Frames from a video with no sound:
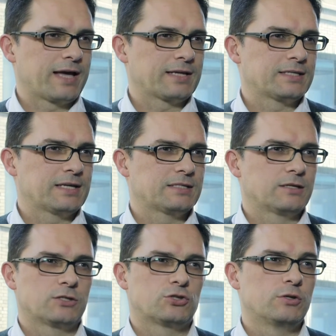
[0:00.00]
access
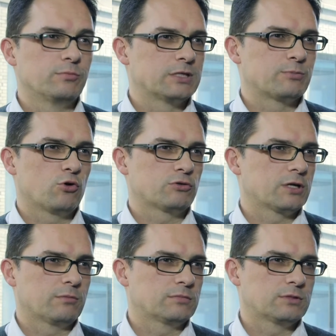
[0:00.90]
extremely small
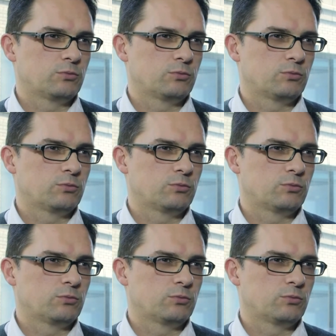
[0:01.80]
sums.